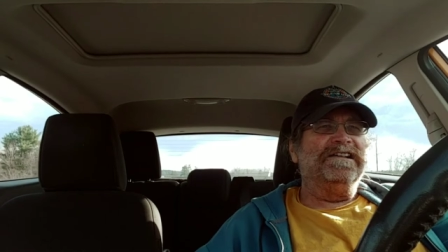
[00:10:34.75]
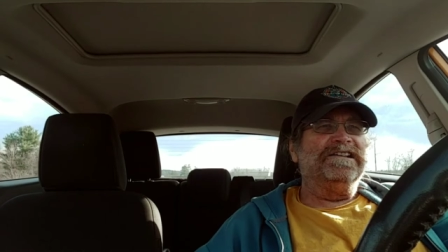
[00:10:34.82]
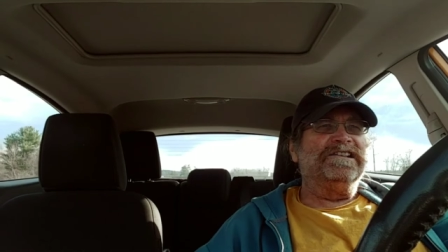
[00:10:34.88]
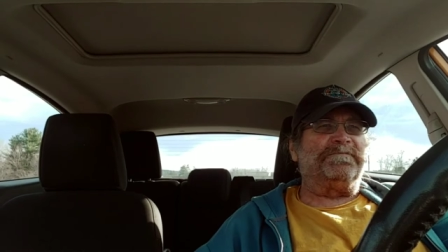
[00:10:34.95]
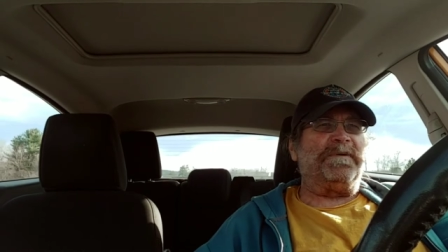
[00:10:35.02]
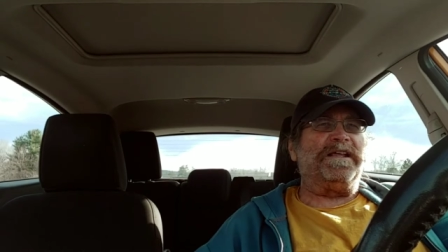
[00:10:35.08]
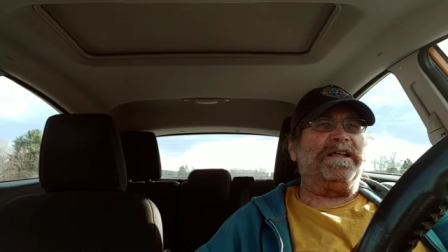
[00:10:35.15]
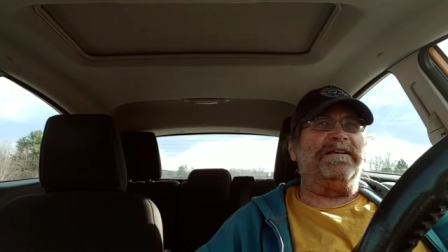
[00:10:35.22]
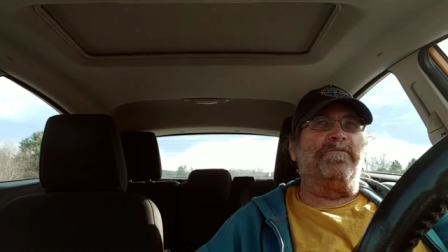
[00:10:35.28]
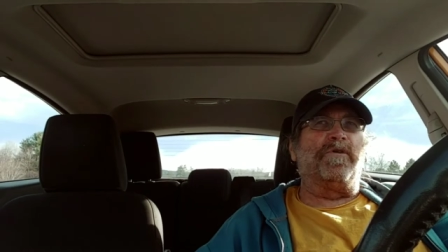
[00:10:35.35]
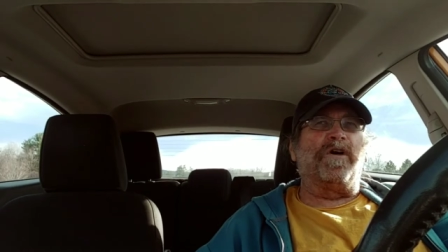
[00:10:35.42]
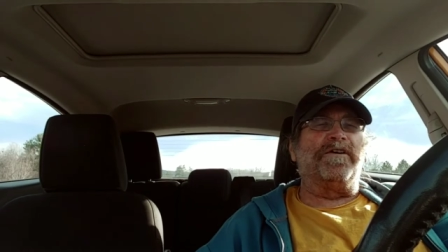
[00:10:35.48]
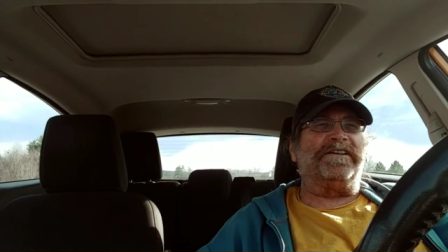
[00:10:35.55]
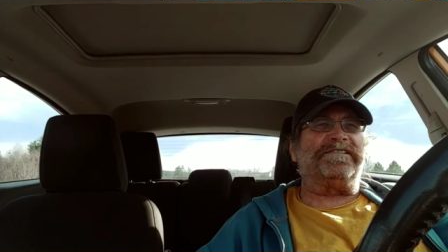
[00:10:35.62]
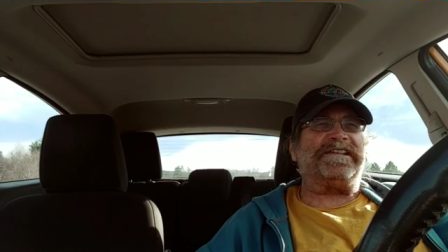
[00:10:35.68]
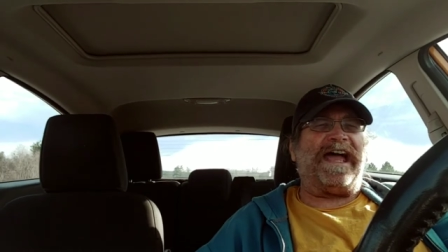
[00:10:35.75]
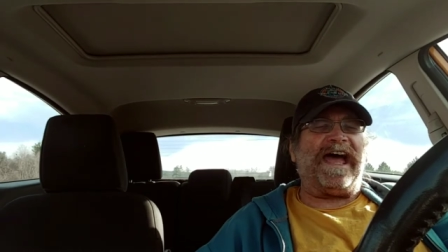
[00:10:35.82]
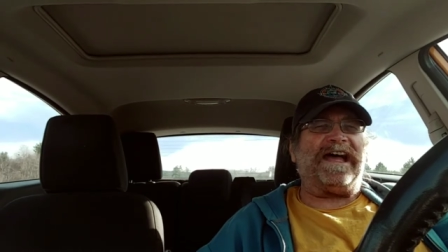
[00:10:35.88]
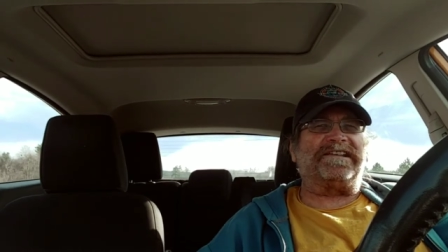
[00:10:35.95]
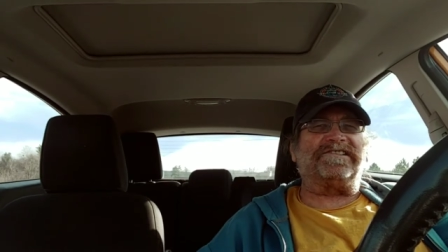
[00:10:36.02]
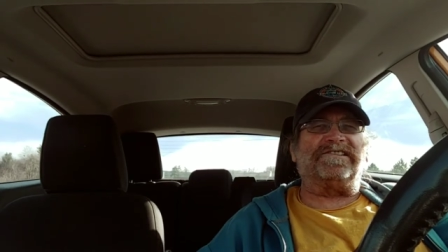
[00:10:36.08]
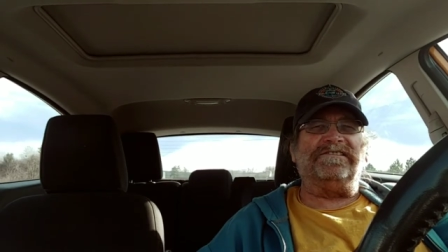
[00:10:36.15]
spending more than they're
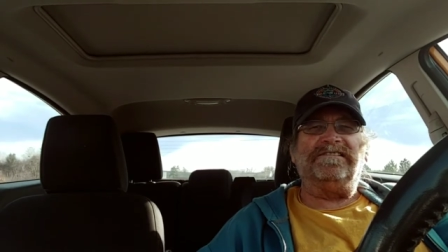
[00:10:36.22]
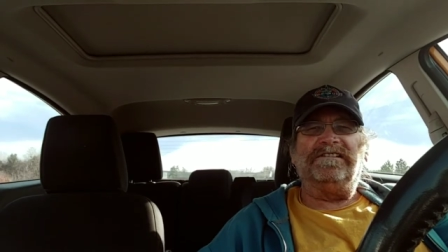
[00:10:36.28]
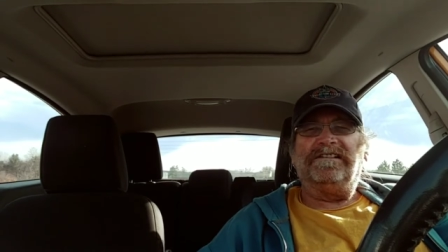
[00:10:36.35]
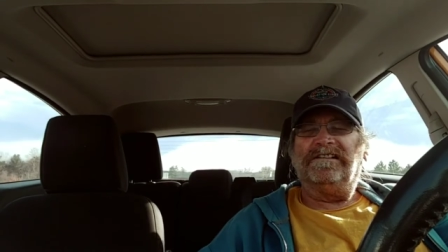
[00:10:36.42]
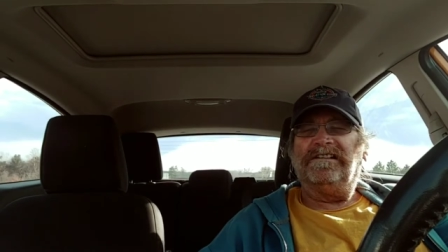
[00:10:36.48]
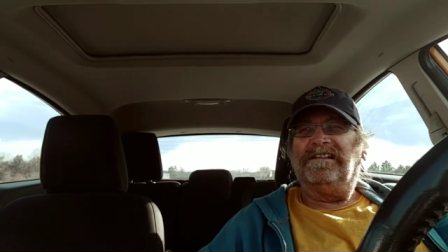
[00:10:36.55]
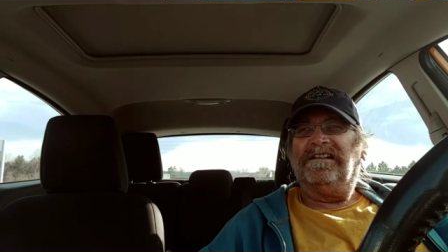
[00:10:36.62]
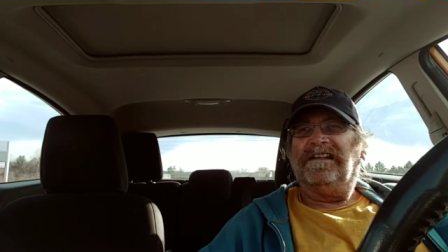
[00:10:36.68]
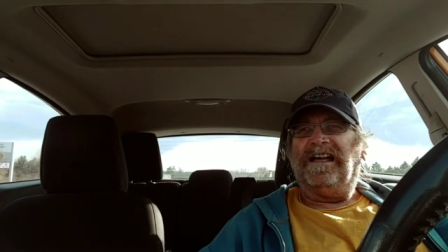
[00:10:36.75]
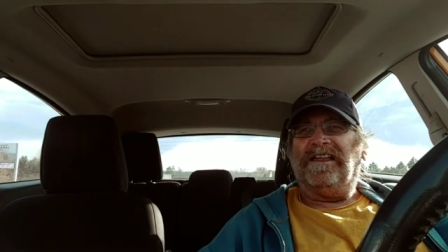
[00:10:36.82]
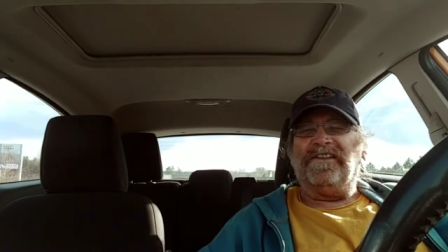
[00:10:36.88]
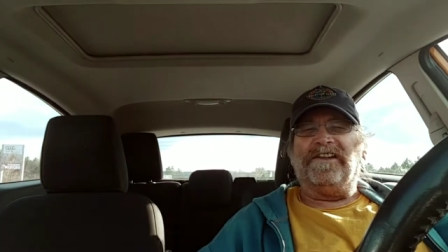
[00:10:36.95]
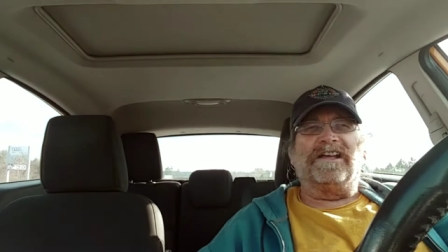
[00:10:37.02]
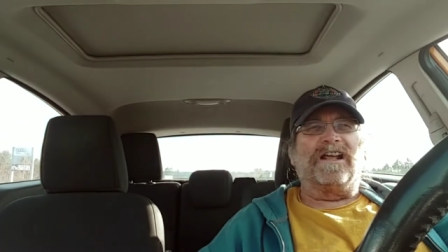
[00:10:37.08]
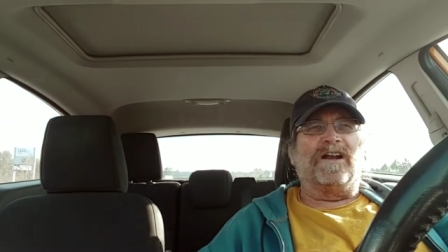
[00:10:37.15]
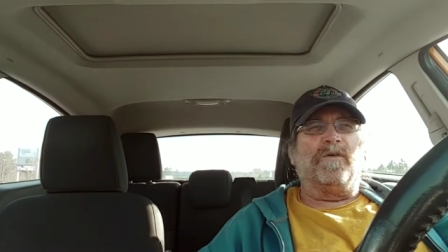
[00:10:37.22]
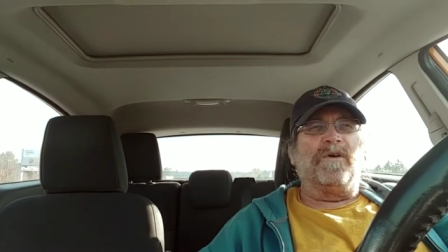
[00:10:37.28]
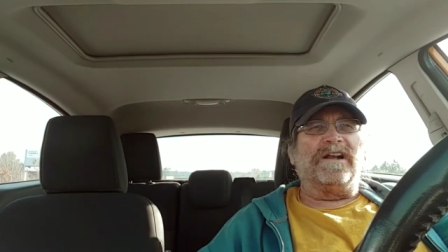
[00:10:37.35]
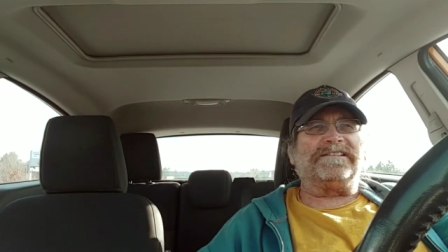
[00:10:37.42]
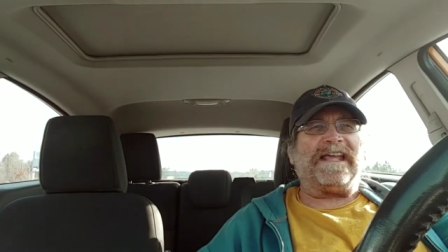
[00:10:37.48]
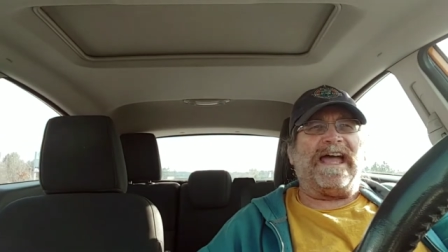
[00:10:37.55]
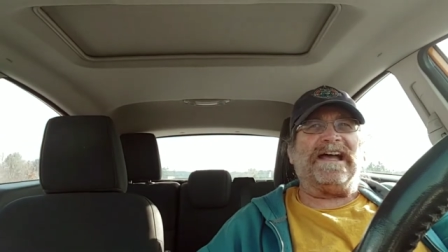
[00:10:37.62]
taxing, and then they're going to
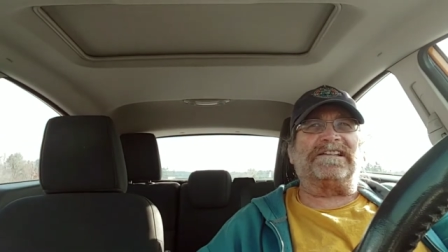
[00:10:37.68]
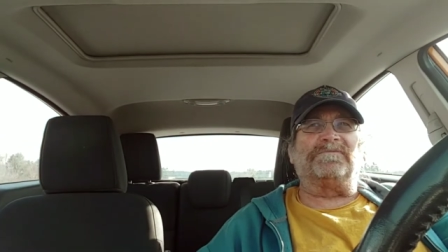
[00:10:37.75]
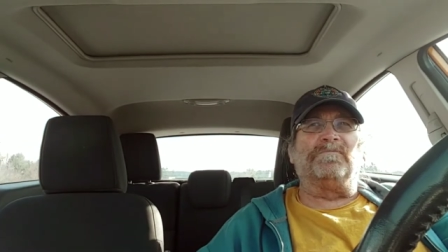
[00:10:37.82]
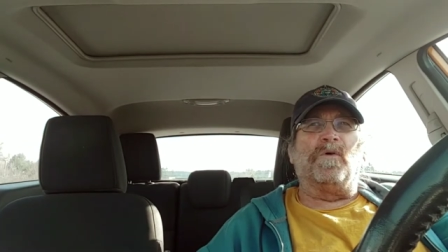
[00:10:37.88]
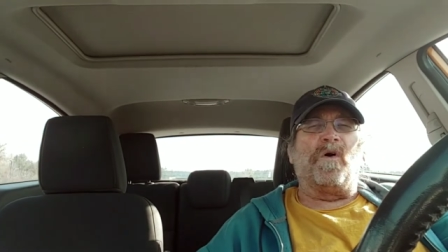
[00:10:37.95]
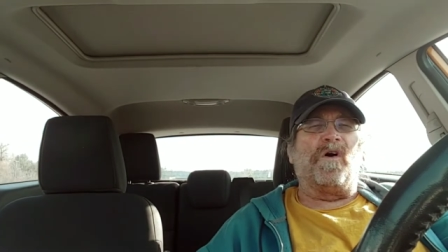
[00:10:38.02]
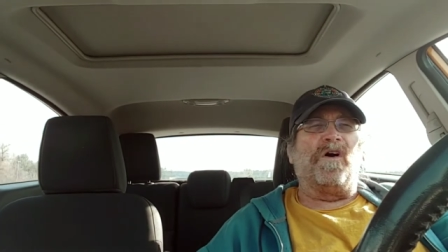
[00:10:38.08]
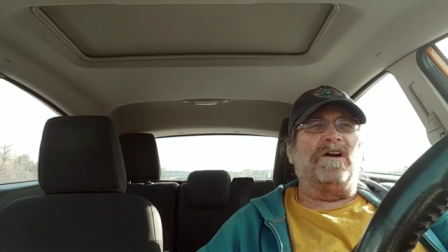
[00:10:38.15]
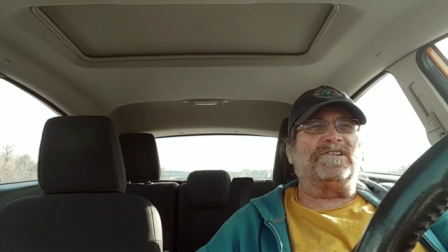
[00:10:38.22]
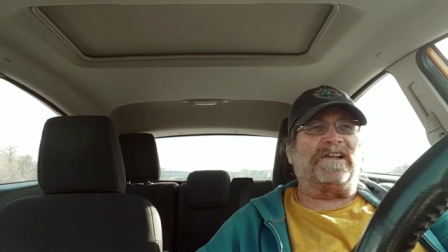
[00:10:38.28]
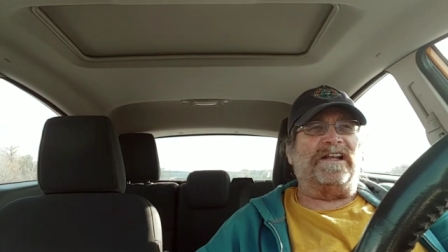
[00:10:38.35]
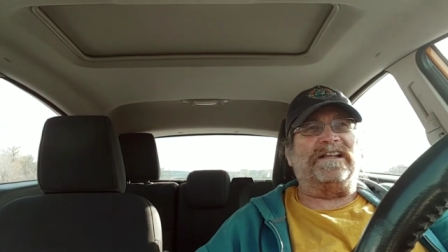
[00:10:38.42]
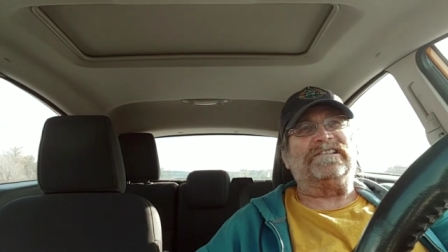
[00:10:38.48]
want to tax more so they can